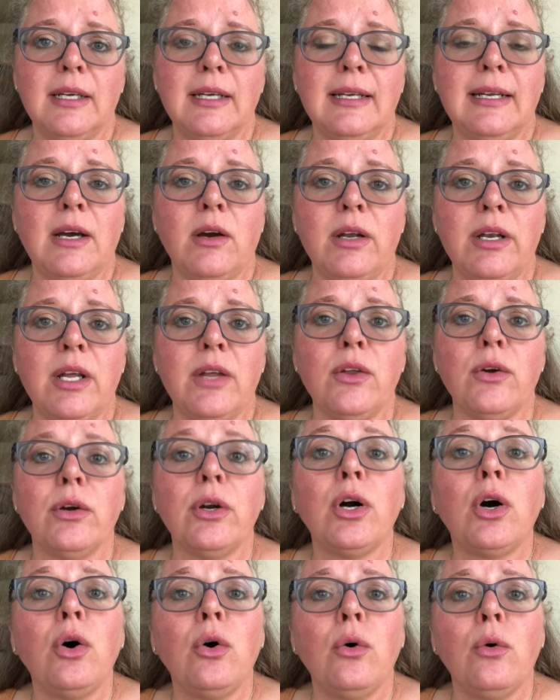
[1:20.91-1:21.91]
Now, another
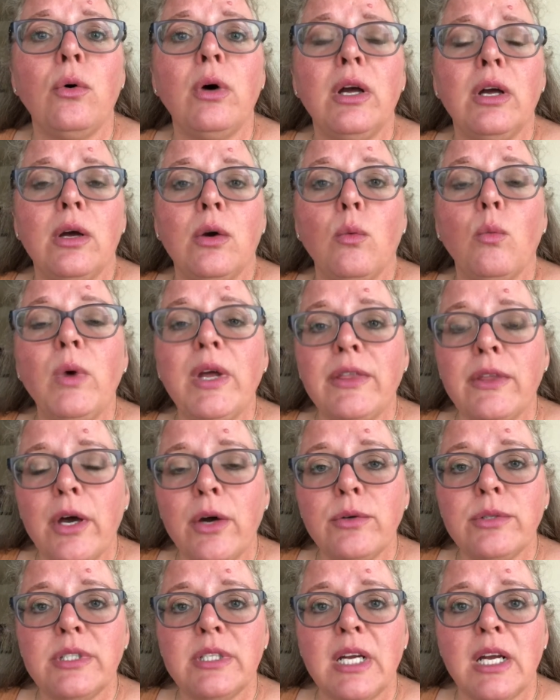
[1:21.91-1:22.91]
goal with
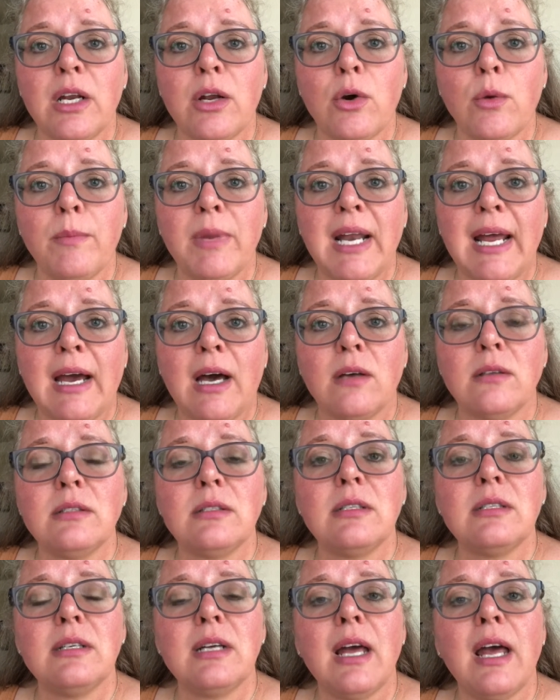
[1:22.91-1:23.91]
hosting an open house
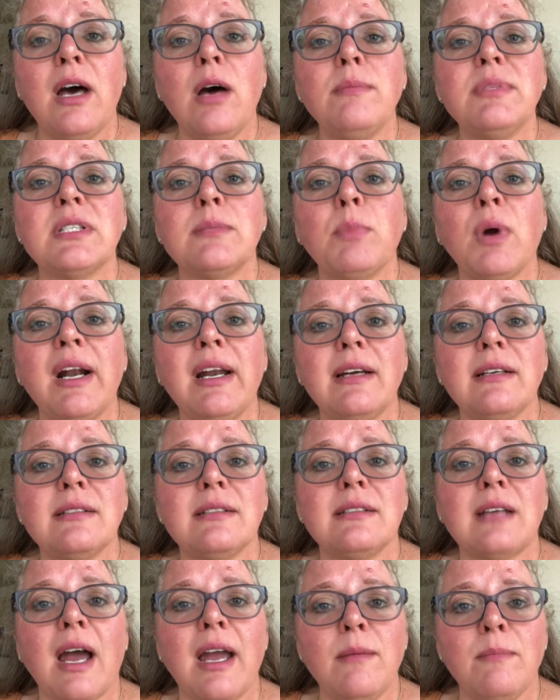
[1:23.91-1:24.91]
is it helps spread
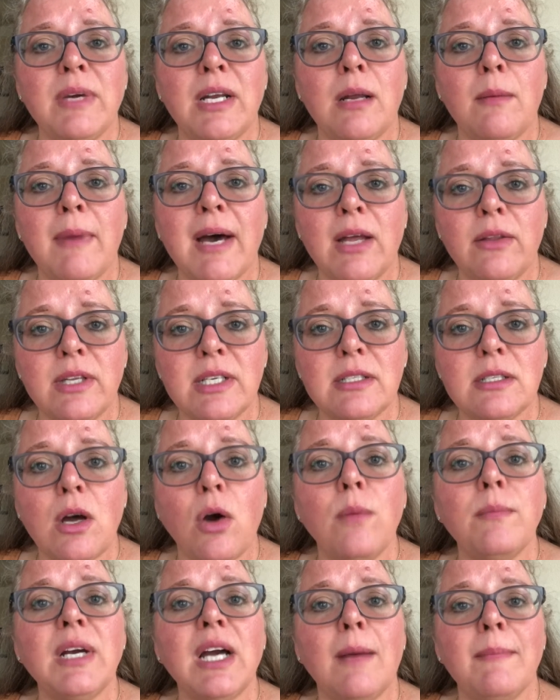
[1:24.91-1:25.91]
excitement about this
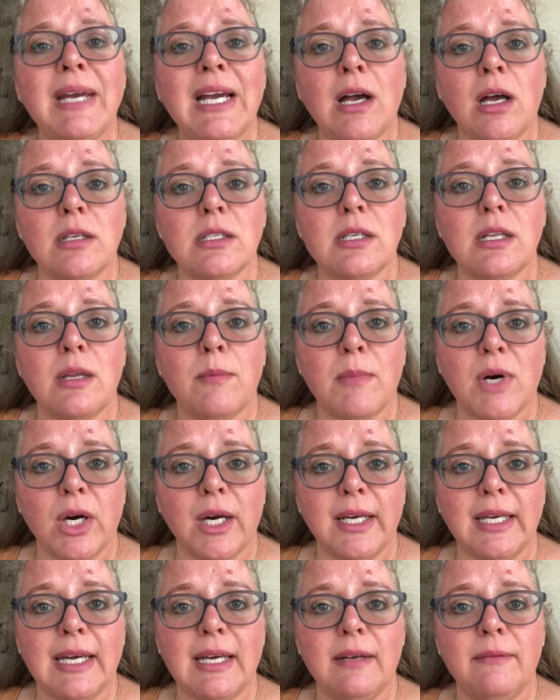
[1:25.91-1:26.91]
home coming onto the
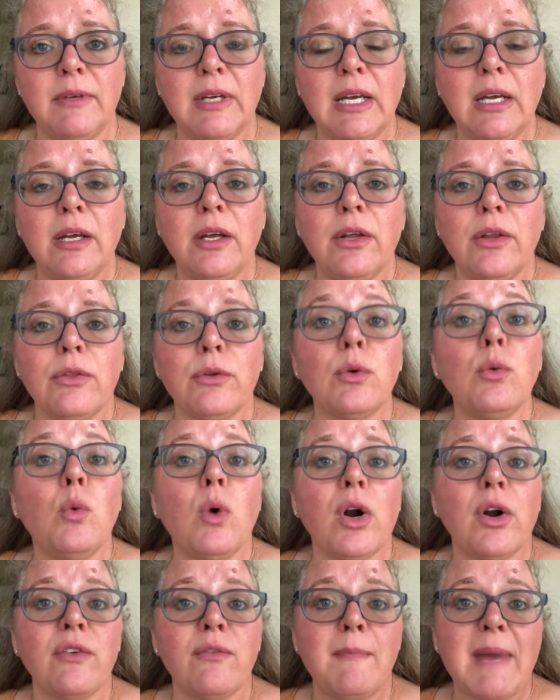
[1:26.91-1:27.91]
market through
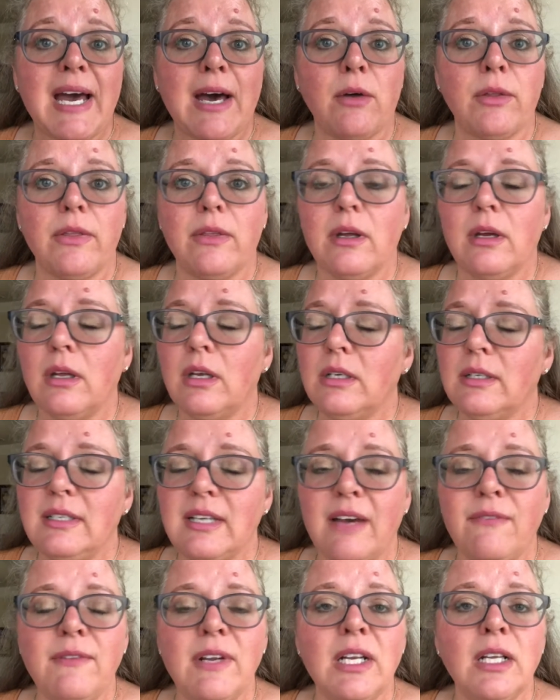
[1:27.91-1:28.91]
word of mouth.
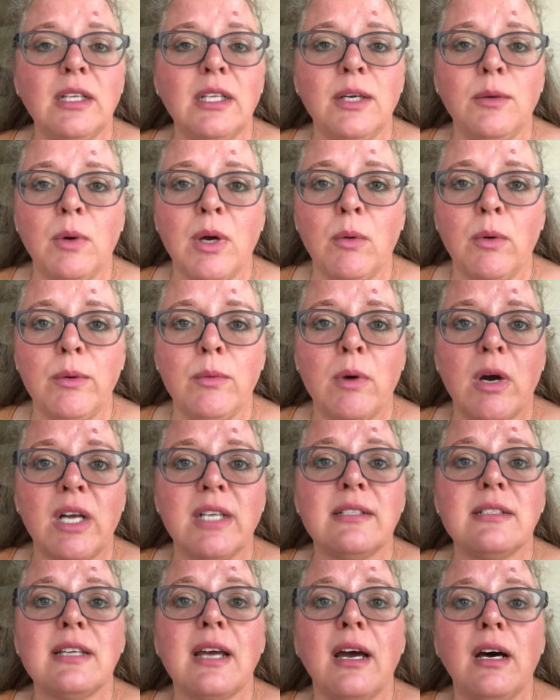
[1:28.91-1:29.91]
Definitely what we
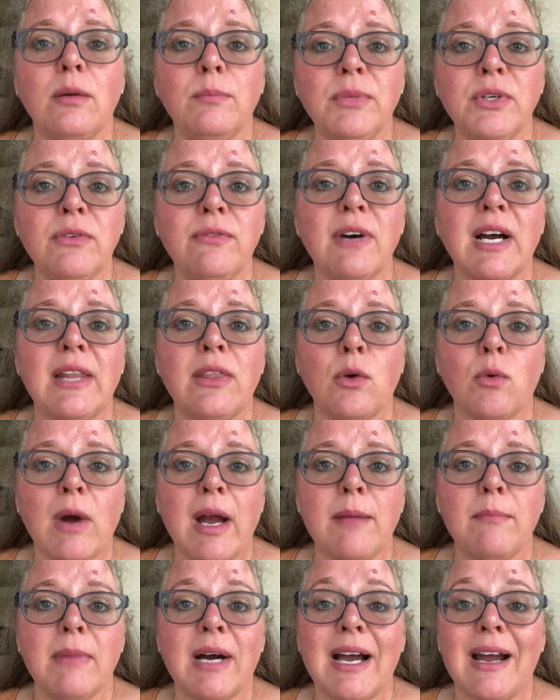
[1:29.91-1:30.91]
want to help you find the
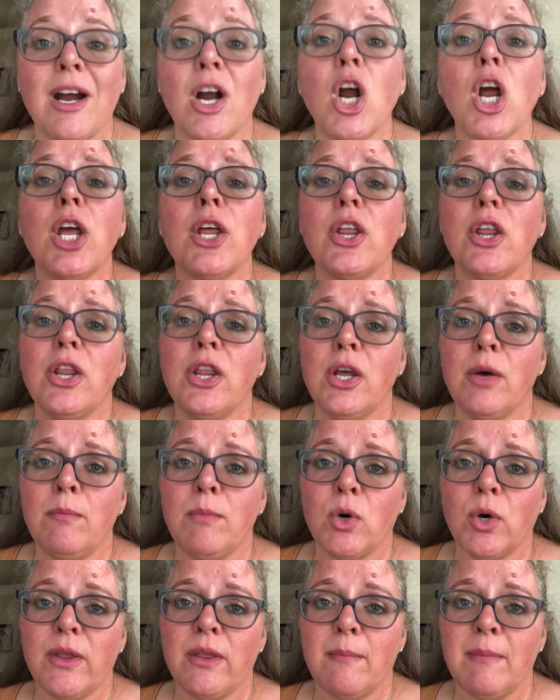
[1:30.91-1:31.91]
right buyer. The
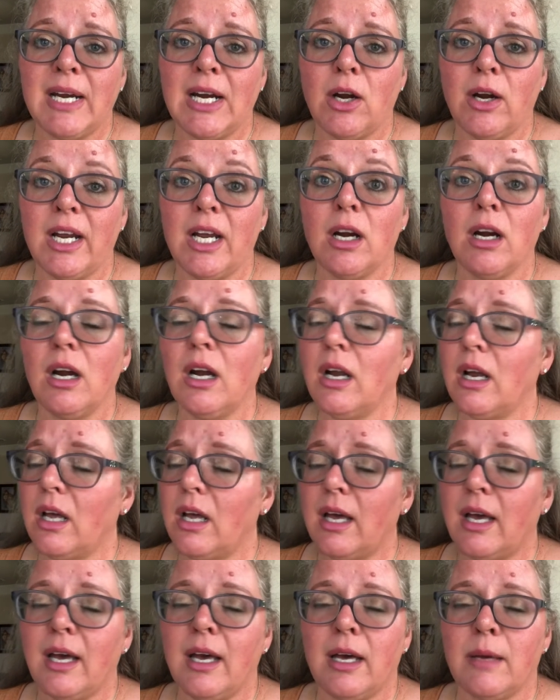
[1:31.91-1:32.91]
more the merrier.
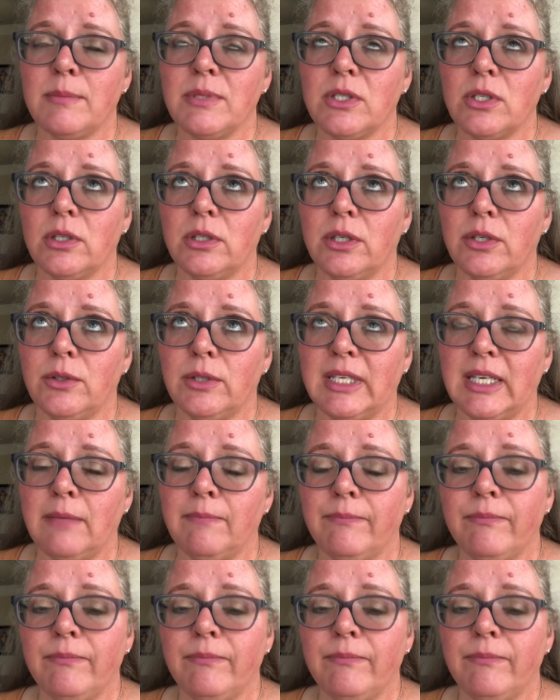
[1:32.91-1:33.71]
Absolutely.